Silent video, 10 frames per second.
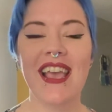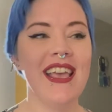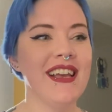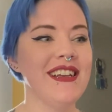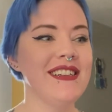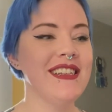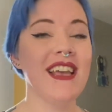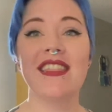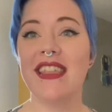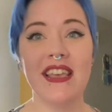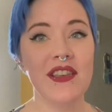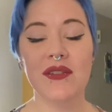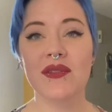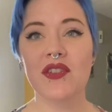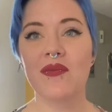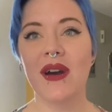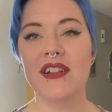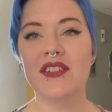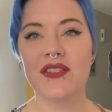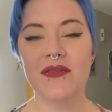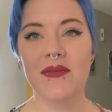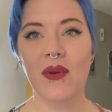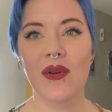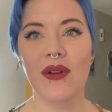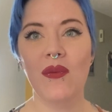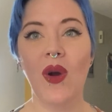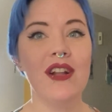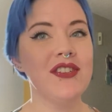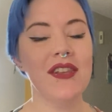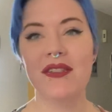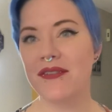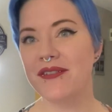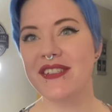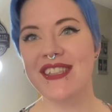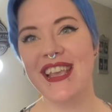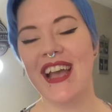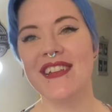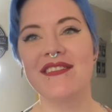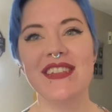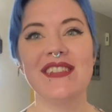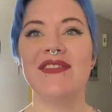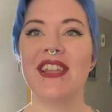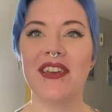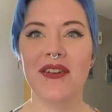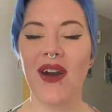and thank you so much for watching through to the end of this video.